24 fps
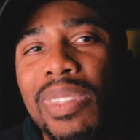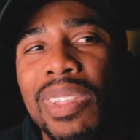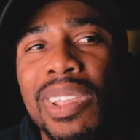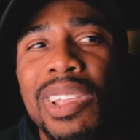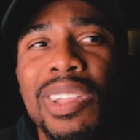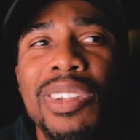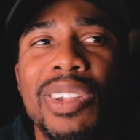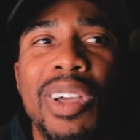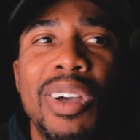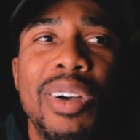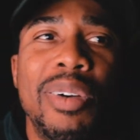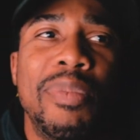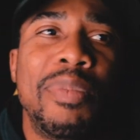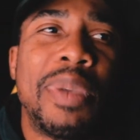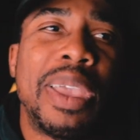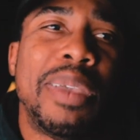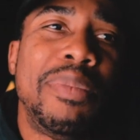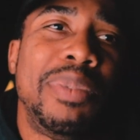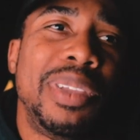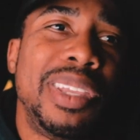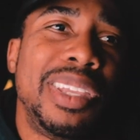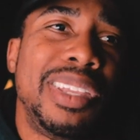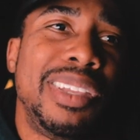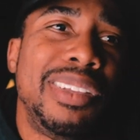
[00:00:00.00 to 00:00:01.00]
You know,
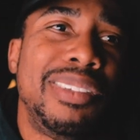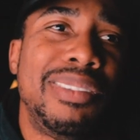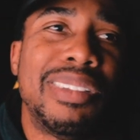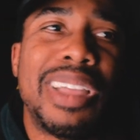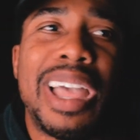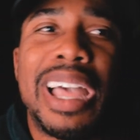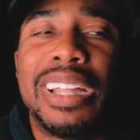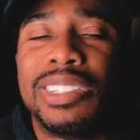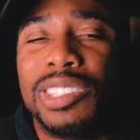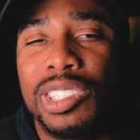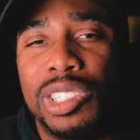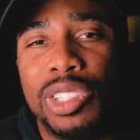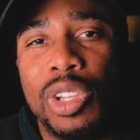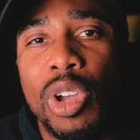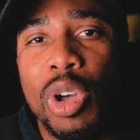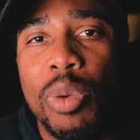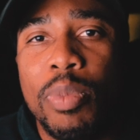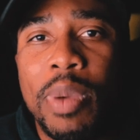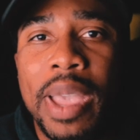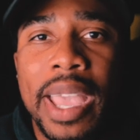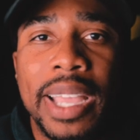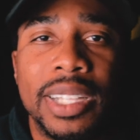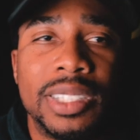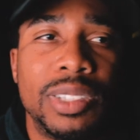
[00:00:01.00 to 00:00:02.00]
maybe I'll just go
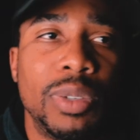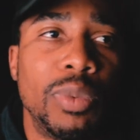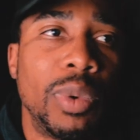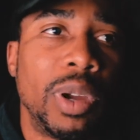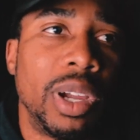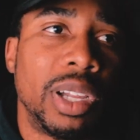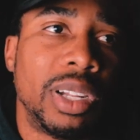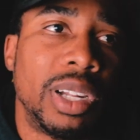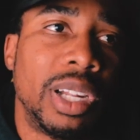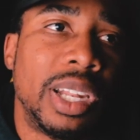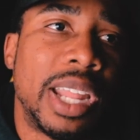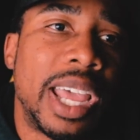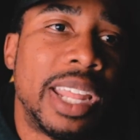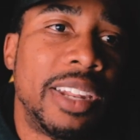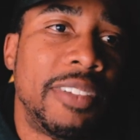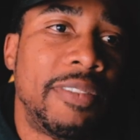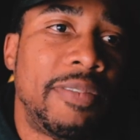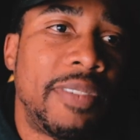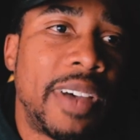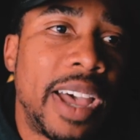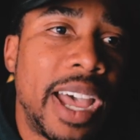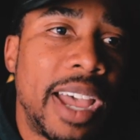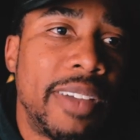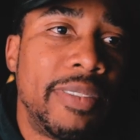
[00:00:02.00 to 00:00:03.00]
back to working a
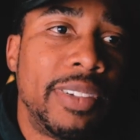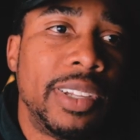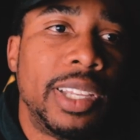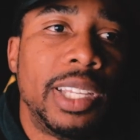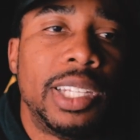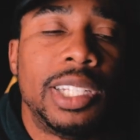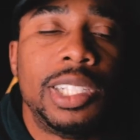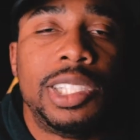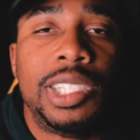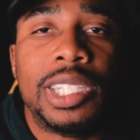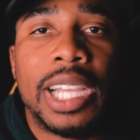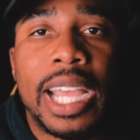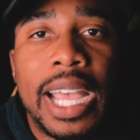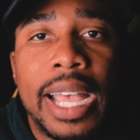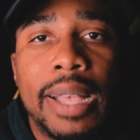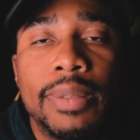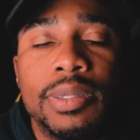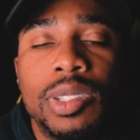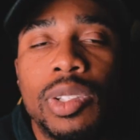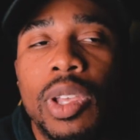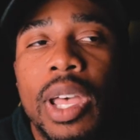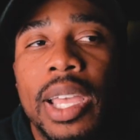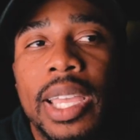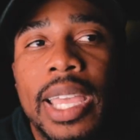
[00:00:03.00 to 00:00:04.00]
9-to-5 or get a job
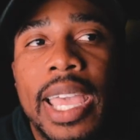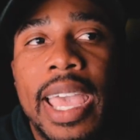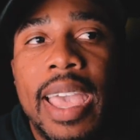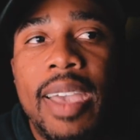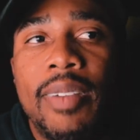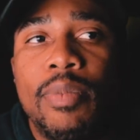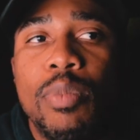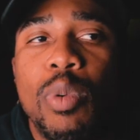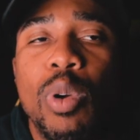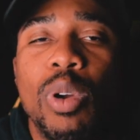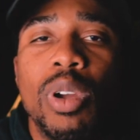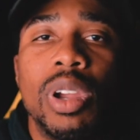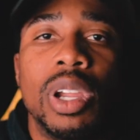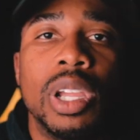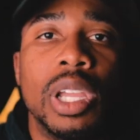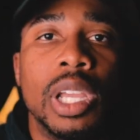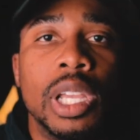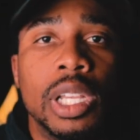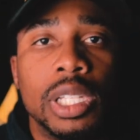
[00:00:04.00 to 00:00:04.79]
so I can have more